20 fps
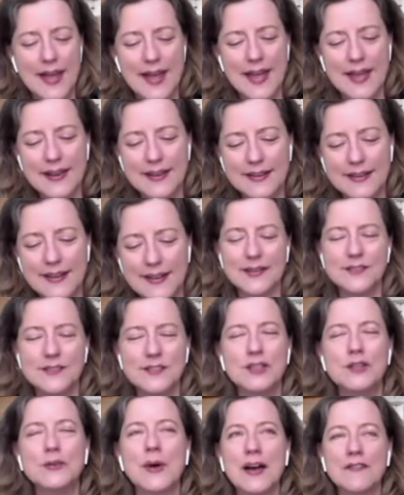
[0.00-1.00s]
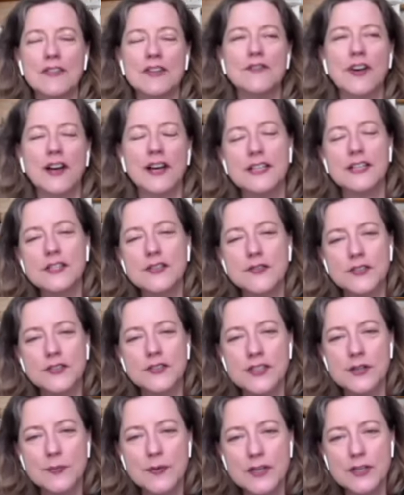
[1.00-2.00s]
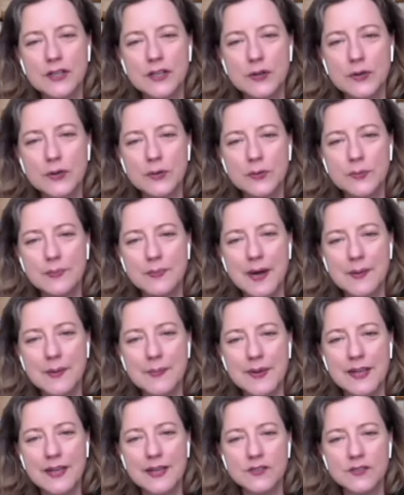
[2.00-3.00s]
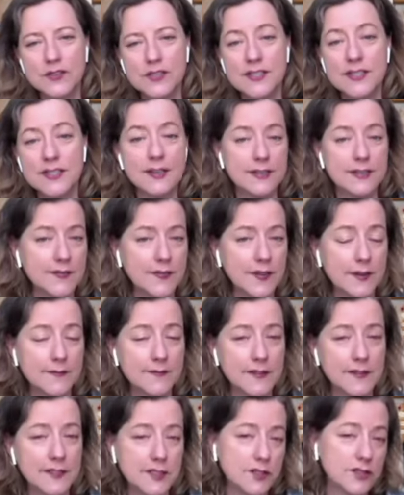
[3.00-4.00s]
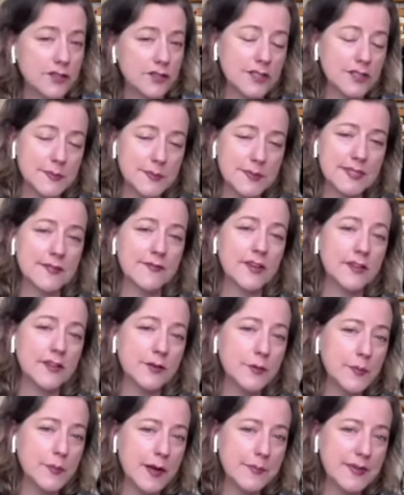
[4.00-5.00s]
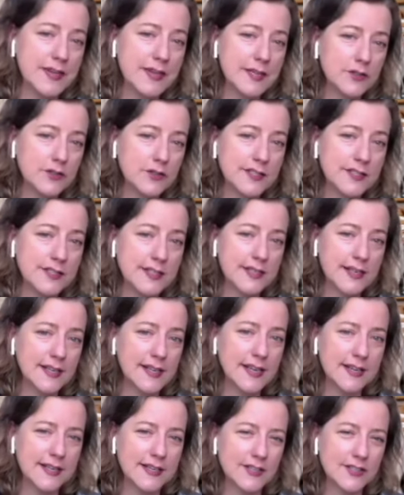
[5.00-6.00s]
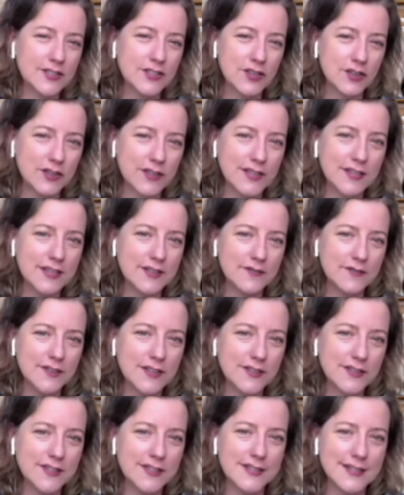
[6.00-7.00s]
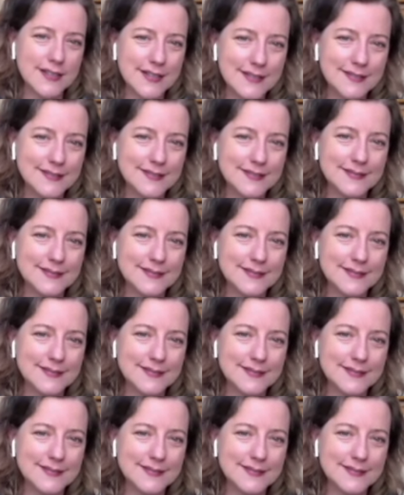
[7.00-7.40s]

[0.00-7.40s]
And do you have advice for someone who might be interested, as a physician specifically, who might be interested in getting started in real estate?